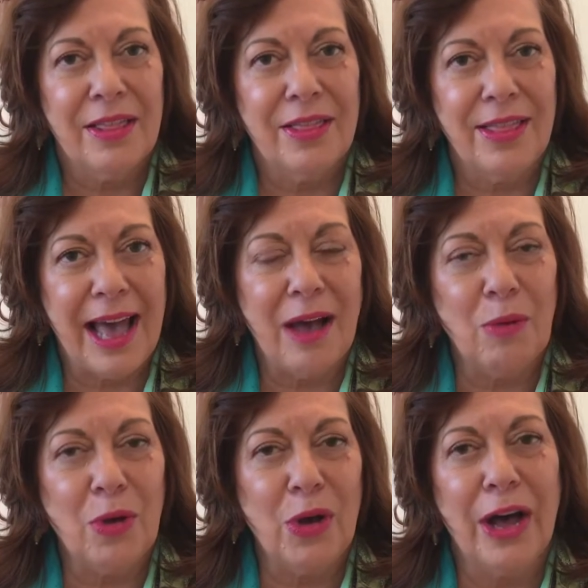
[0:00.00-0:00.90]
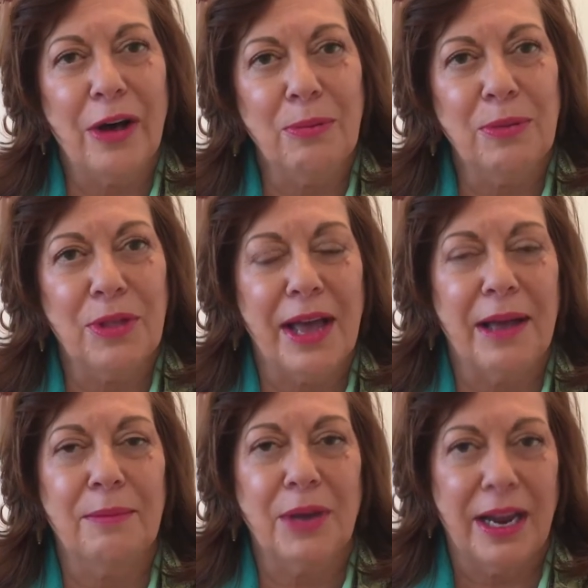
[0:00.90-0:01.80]
That will help
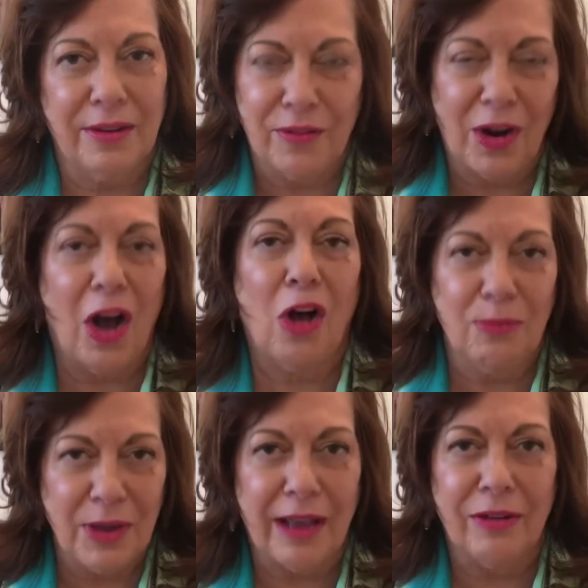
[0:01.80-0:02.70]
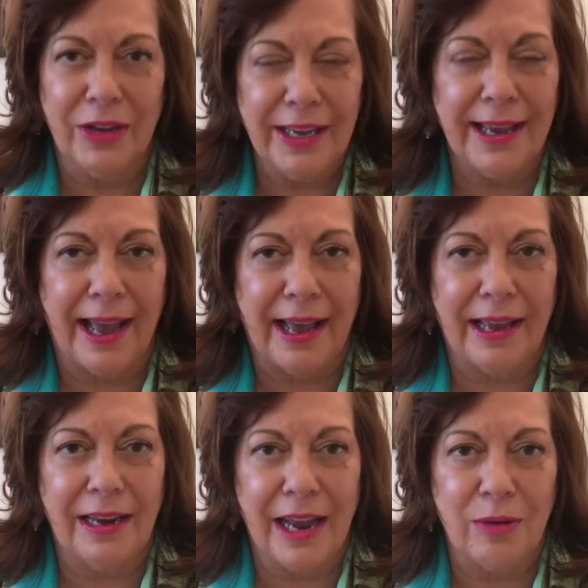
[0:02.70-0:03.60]
them kind of calm down
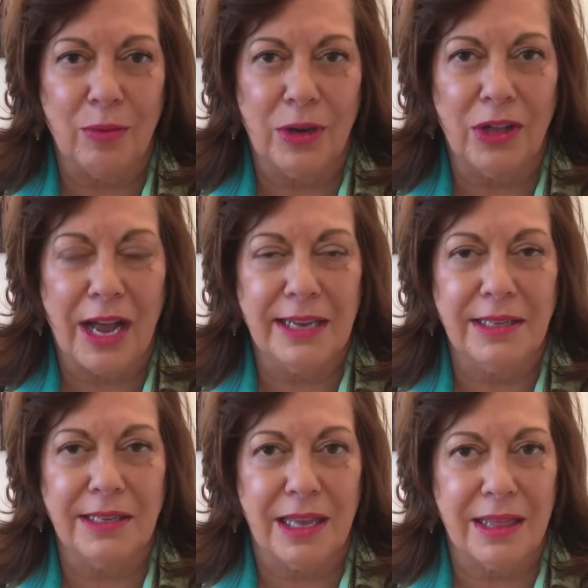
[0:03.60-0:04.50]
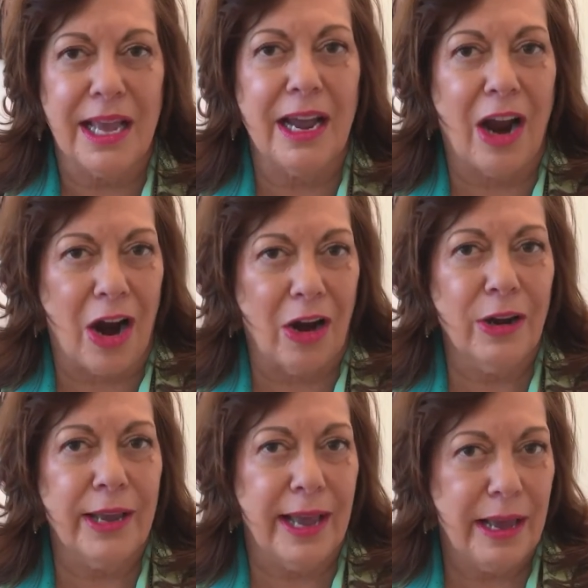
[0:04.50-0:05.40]
again and realize that they are
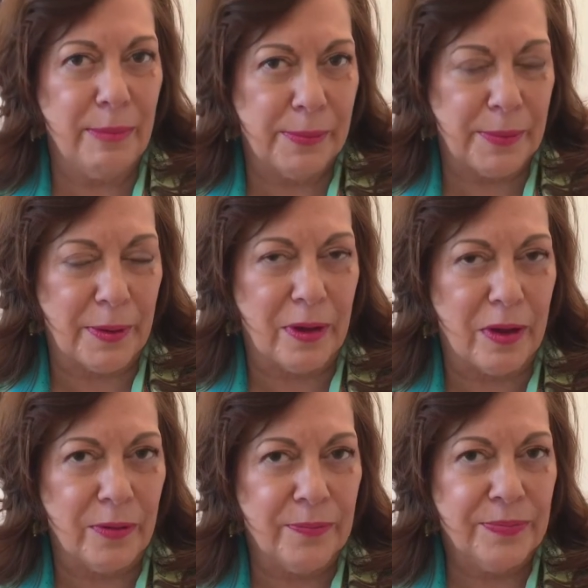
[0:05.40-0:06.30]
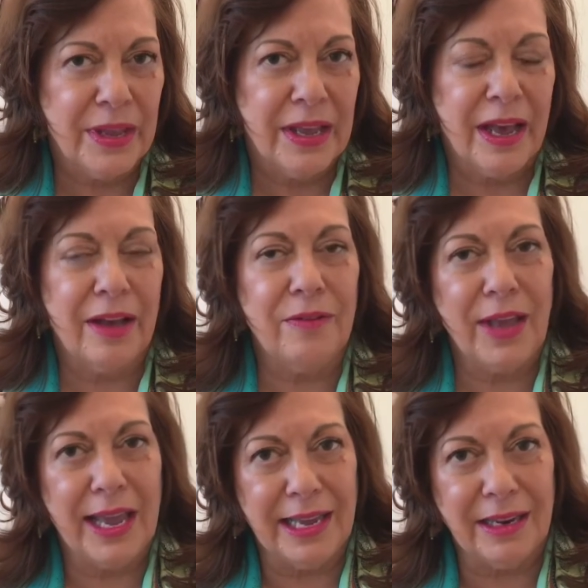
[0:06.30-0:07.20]
capable of
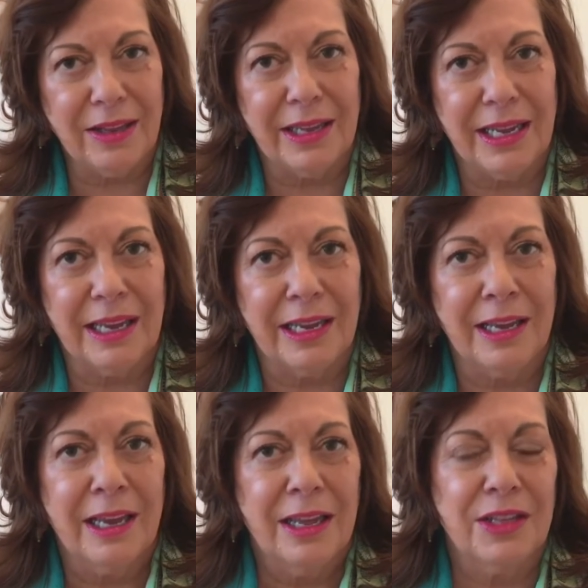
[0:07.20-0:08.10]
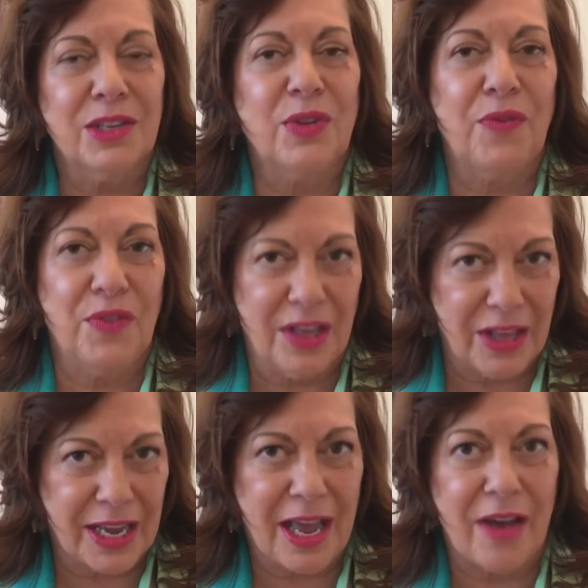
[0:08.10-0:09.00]
handling this
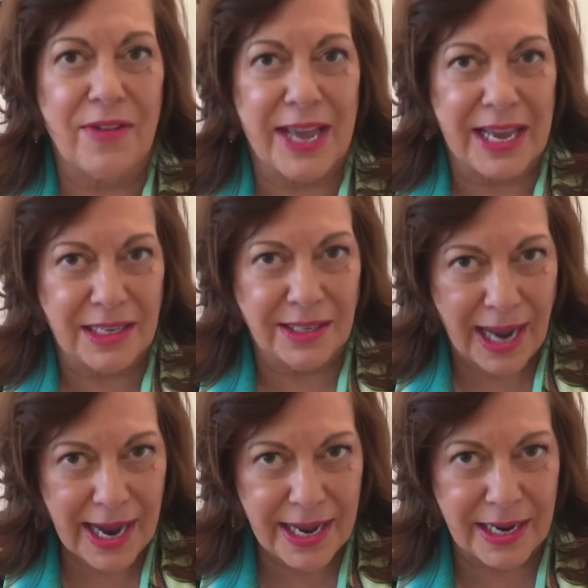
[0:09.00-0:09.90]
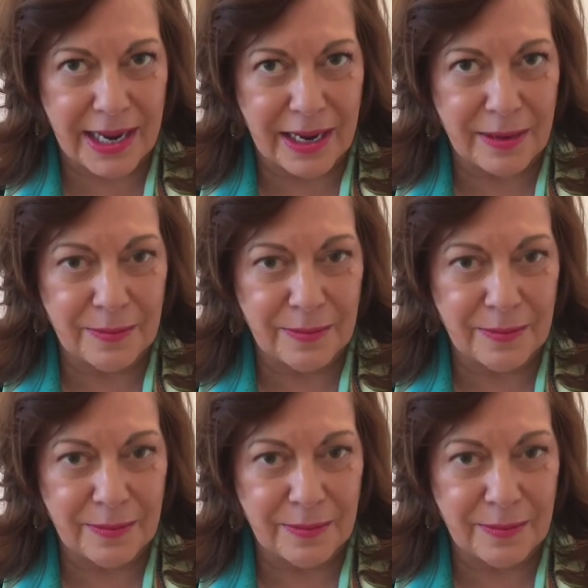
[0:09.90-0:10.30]
feeling of anxiety.